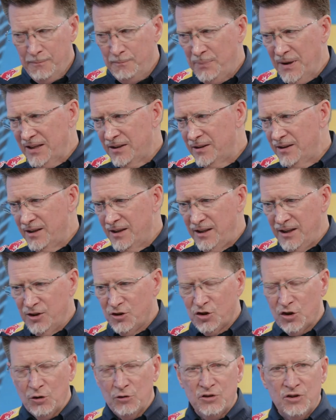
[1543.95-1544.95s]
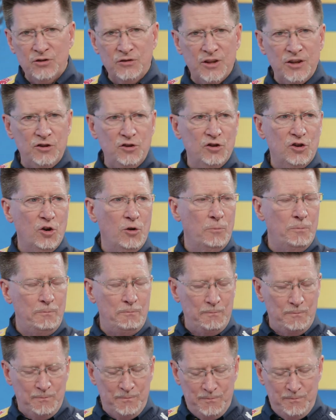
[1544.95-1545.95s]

But it shows you that you go